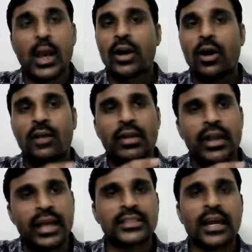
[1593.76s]

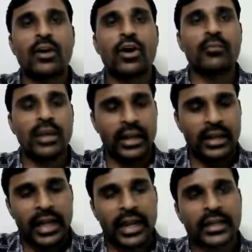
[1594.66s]
government and
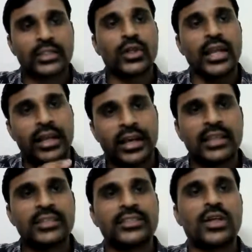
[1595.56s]
directors should
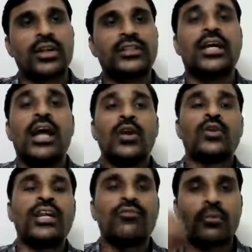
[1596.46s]
encourage the shareholders to
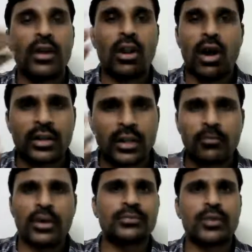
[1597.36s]
think from a long-term
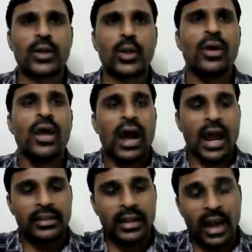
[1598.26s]
perspective,
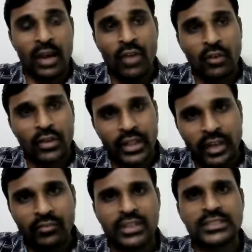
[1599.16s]
and we have to
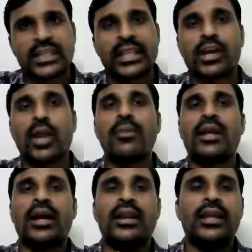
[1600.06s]
convince that
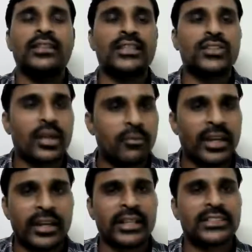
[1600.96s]
economic conditions are
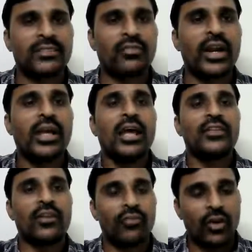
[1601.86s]
being intensified.
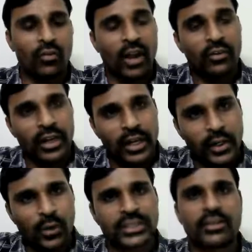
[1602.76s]
Therefore, we have to
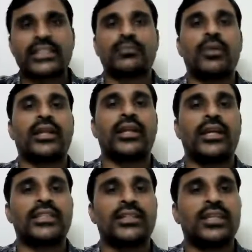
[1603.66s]
reduce our
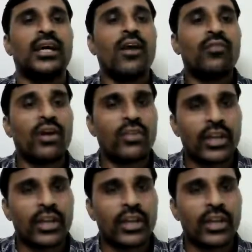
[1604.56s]
expectations. We